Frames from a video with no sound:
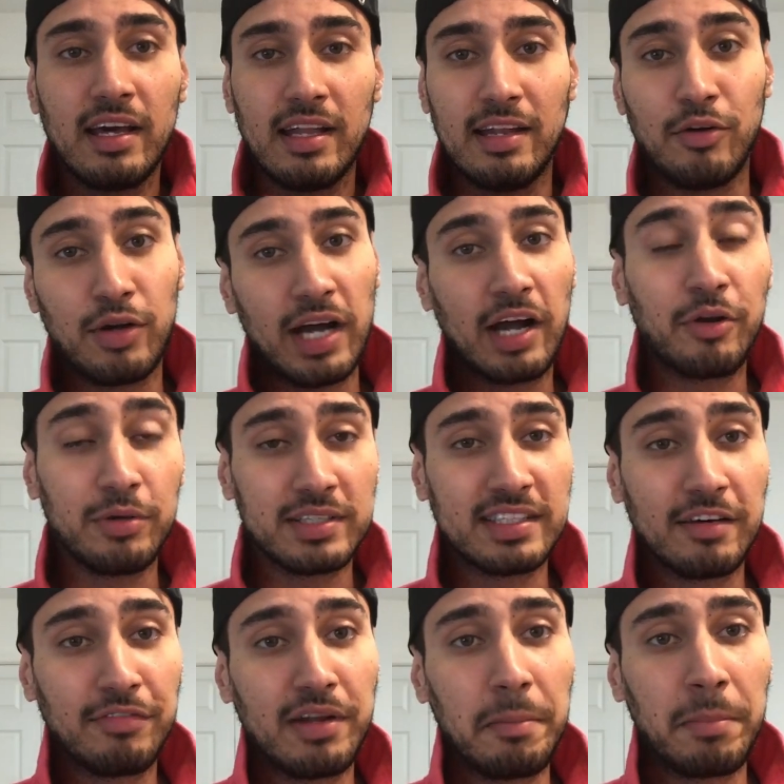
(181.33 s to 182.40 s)
Lukaku has
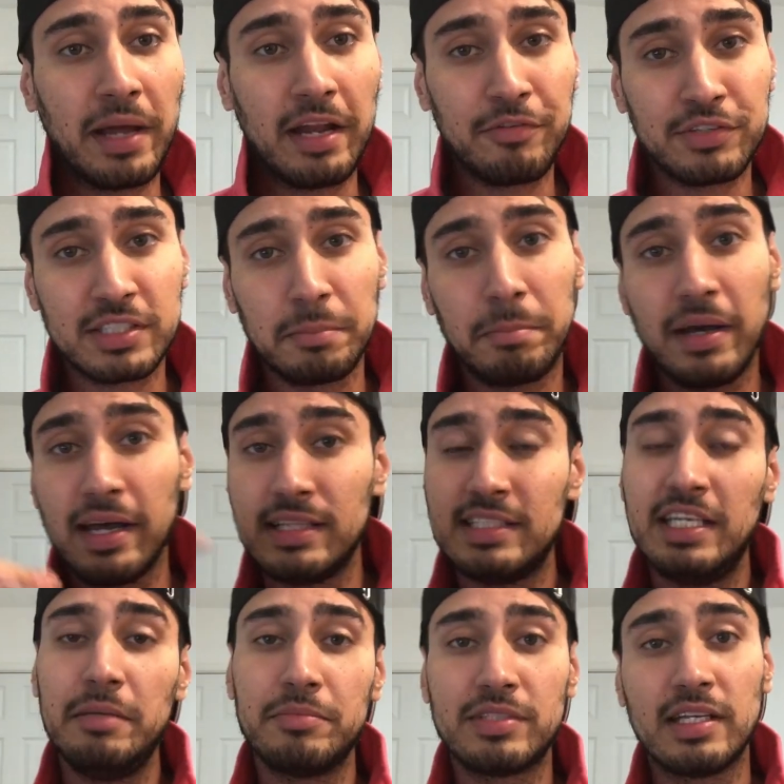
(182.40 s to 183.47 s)
definitely played for some better
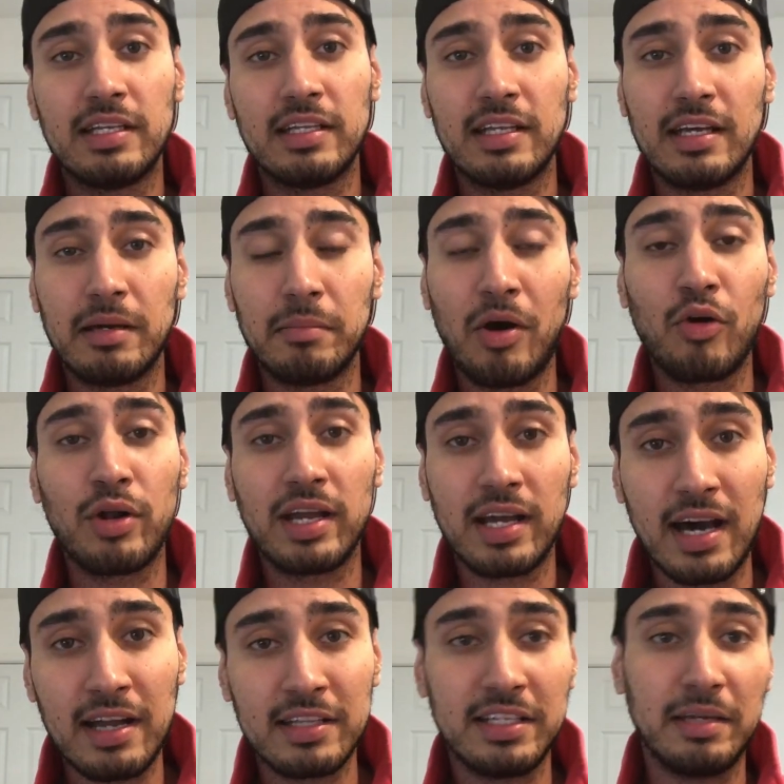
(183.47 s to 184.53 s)
teams than Mauro
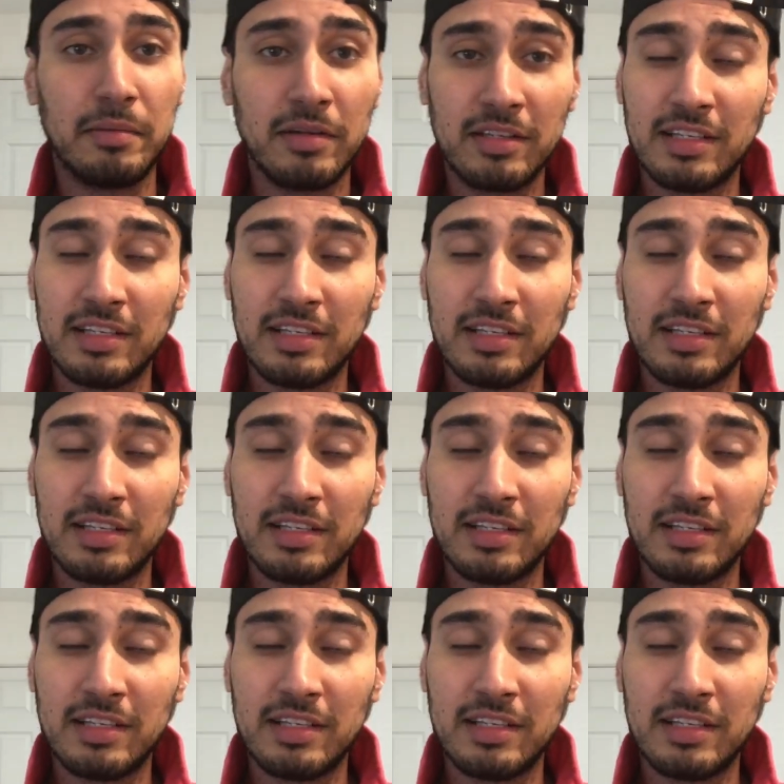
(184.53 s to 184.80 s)
Icardi.